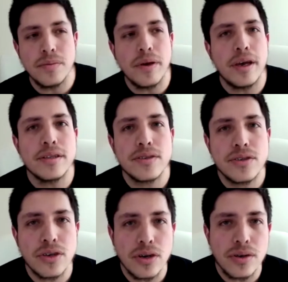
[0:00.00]
man.
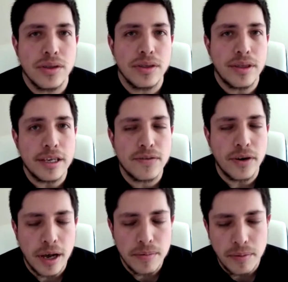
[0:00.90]
So thanks for
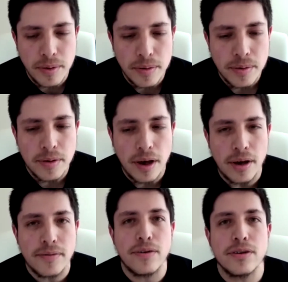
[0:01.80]
having me,
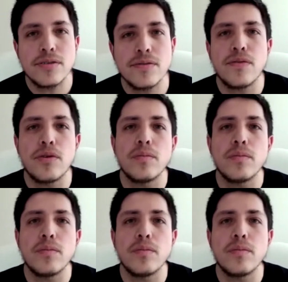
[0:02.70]
first and foremost.